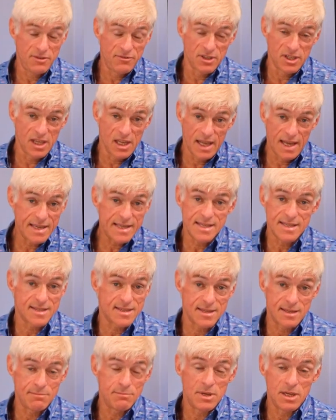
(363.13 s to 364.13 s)
even
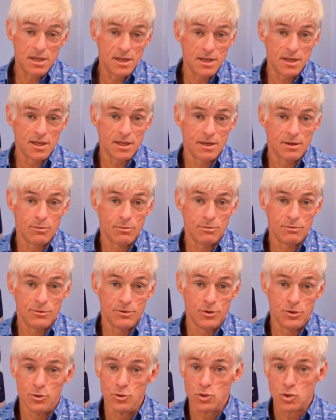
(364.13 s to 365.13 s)
legacy media
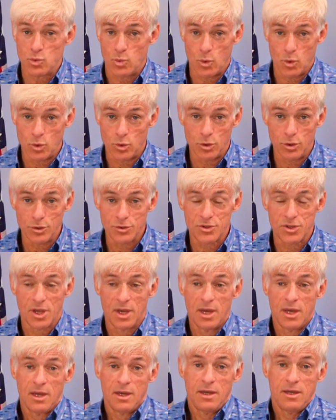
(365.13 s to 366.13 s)
news worlds,
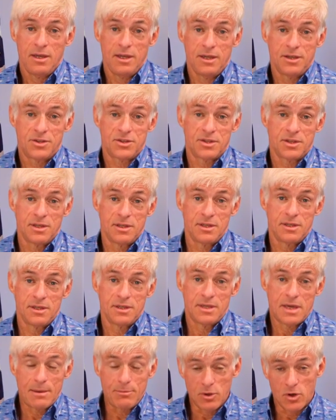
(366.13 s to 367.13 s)
it's the
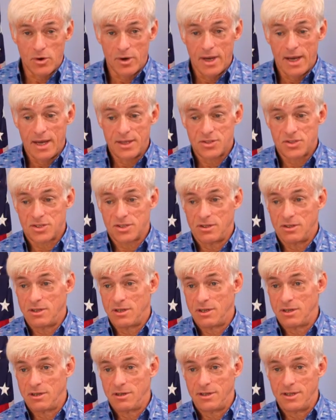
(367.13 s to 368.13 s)
Democrats
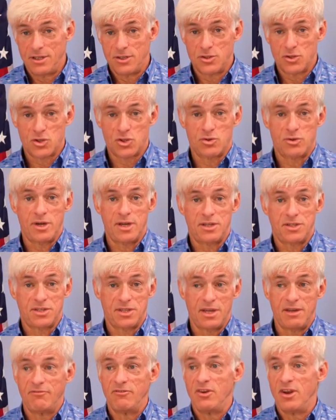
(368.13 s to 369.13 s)
are in straits
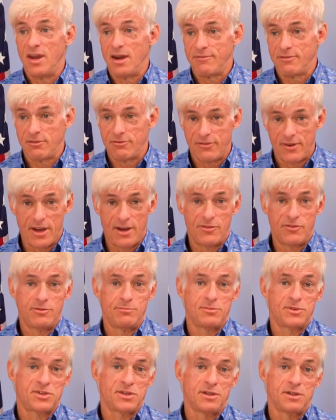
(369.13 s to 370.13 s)
they've never found
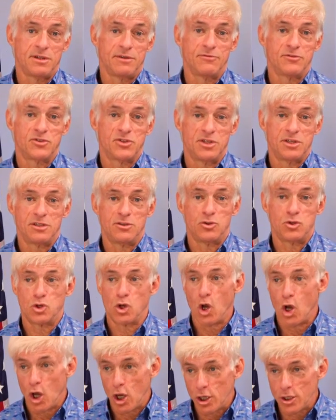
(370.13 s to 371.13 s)
themselves in.
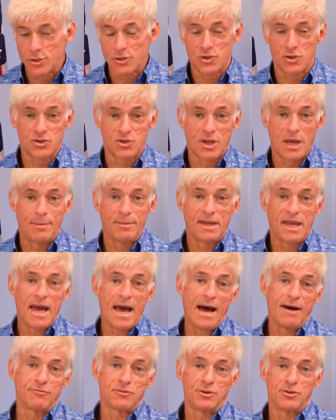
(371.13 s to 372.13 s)
Jaws is coming
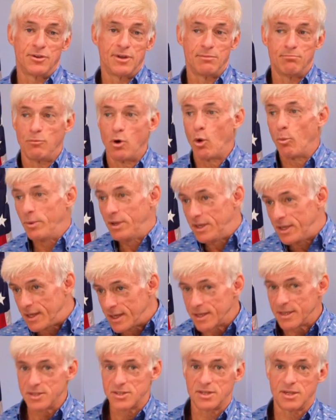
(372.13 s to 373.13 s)
after them. Moby
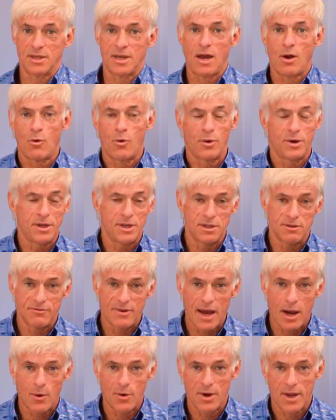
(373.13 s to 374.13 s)
Dick has already
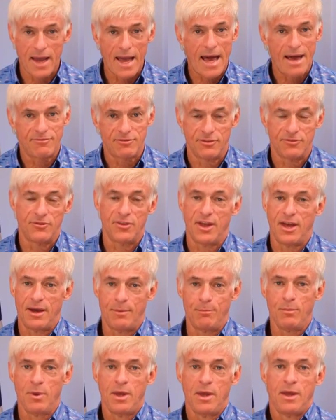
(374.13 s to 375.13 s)
devoured half of
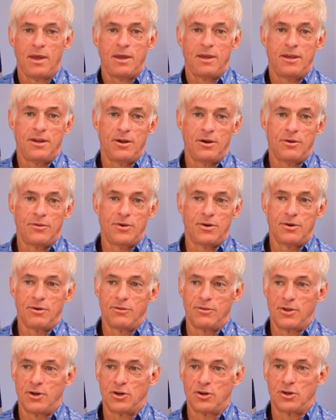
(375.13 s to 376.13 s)
them.
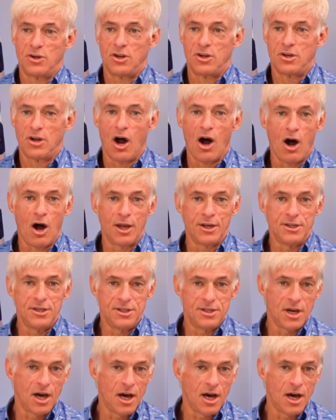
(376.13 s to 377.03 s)
They're gone,